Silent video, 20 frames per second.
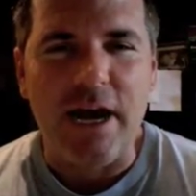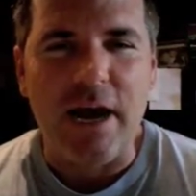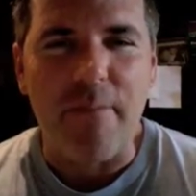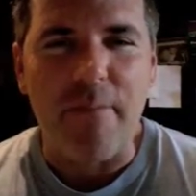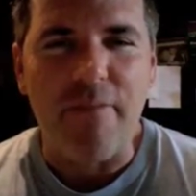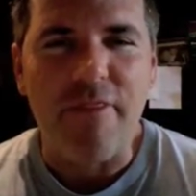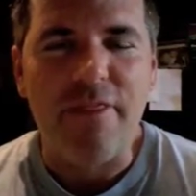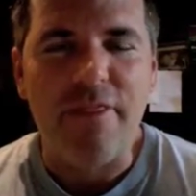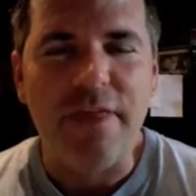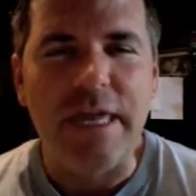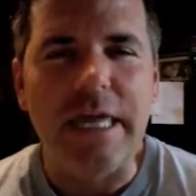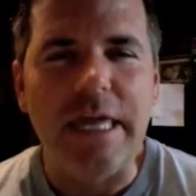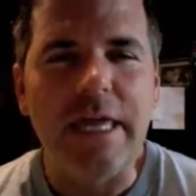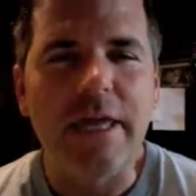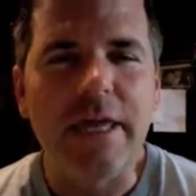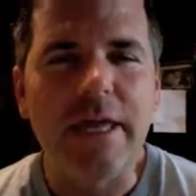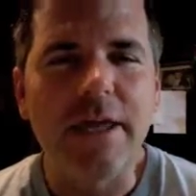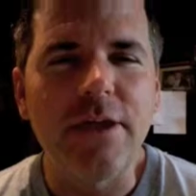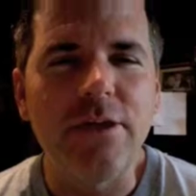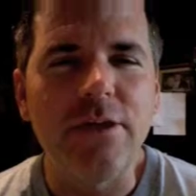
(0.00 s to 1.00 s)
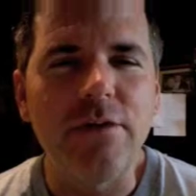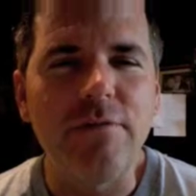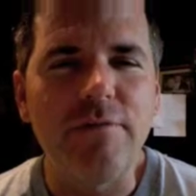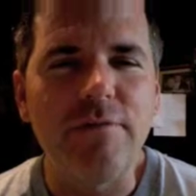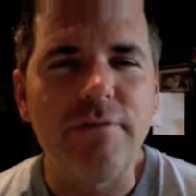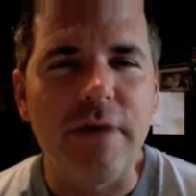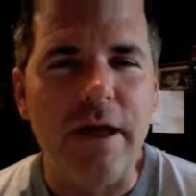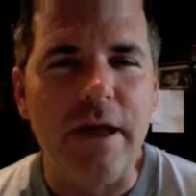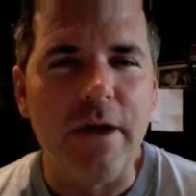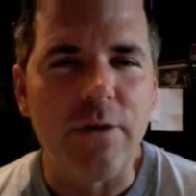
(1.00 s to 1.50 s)
I'm thinking you
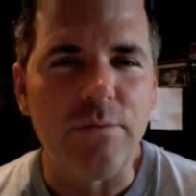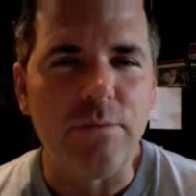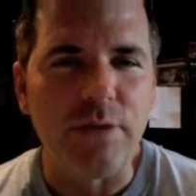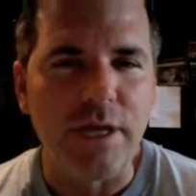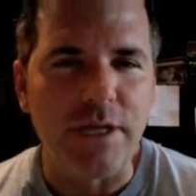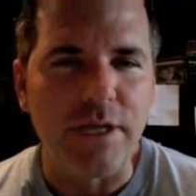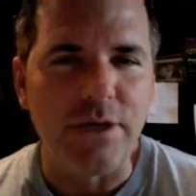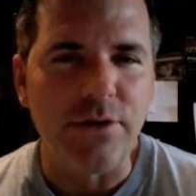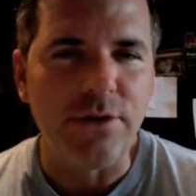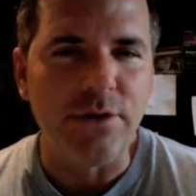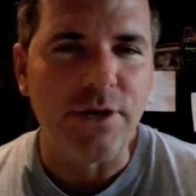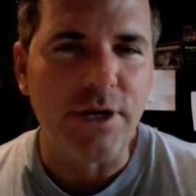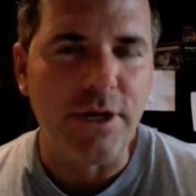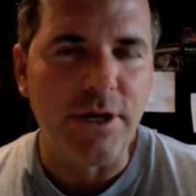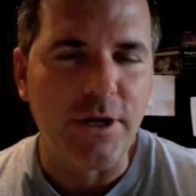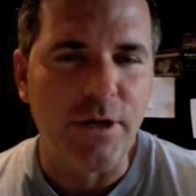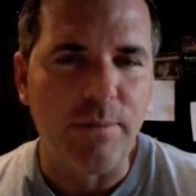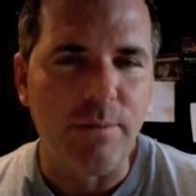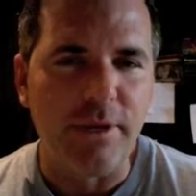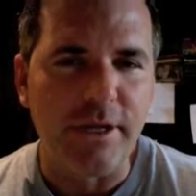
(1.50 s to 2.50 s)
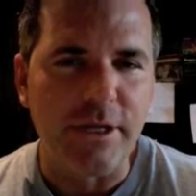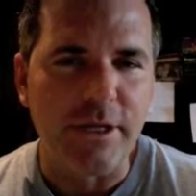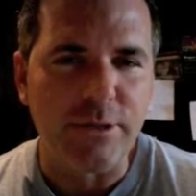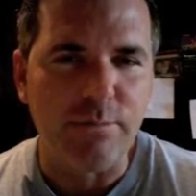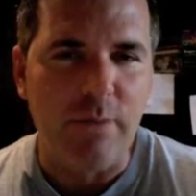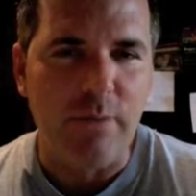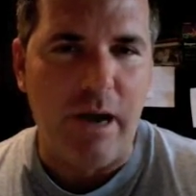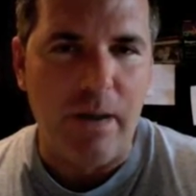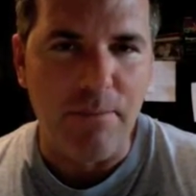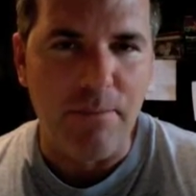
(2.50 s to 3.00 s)
found me and you're here because
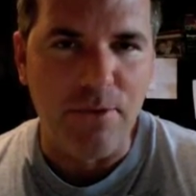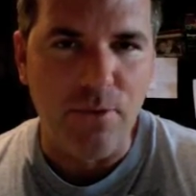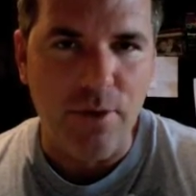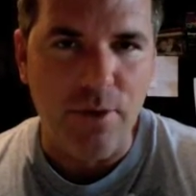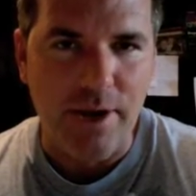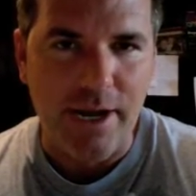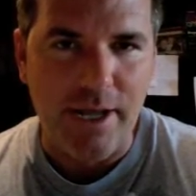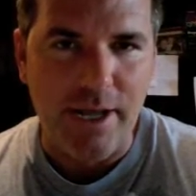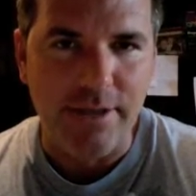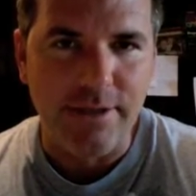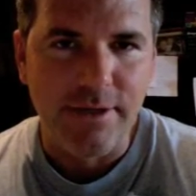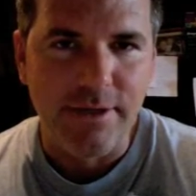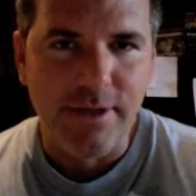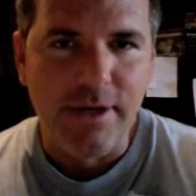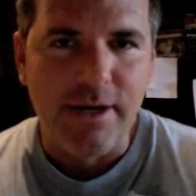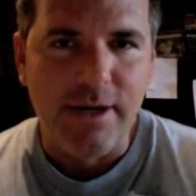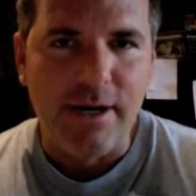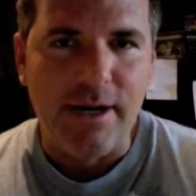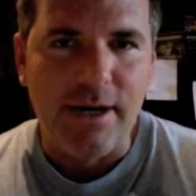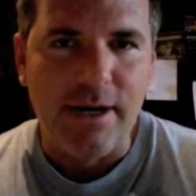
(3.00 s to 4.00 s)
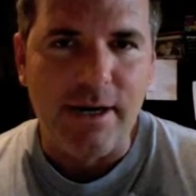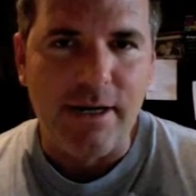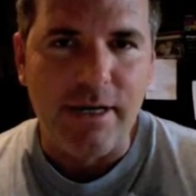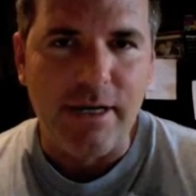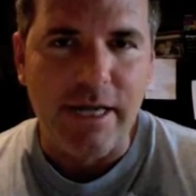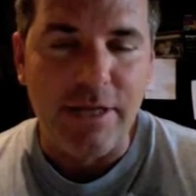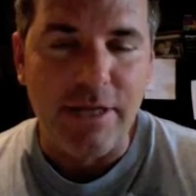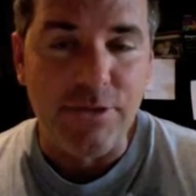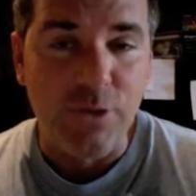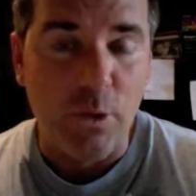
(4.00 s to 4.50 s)
Bob Grant
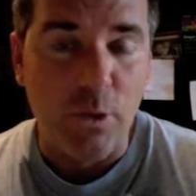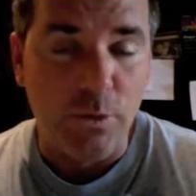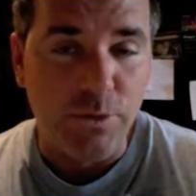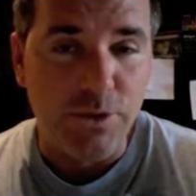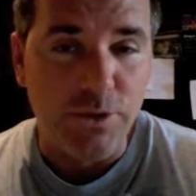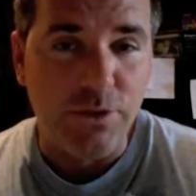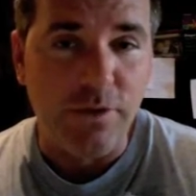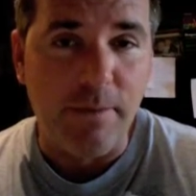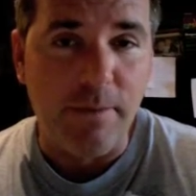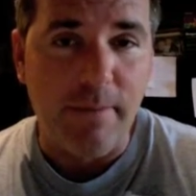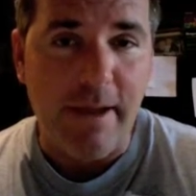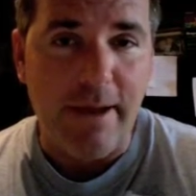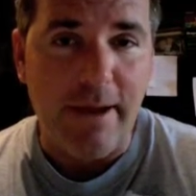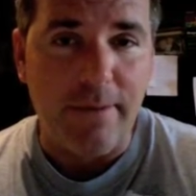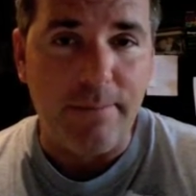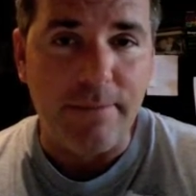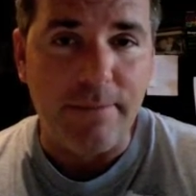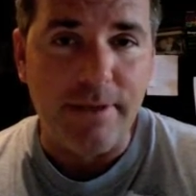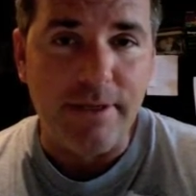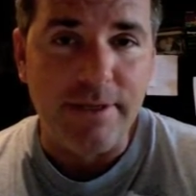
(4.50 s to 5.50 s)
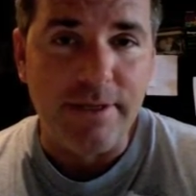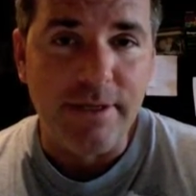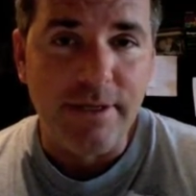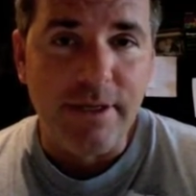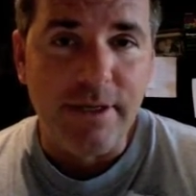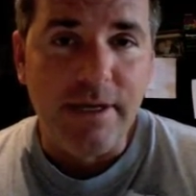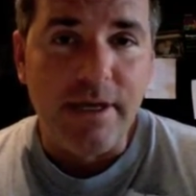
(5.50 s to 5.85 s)
had told you about me.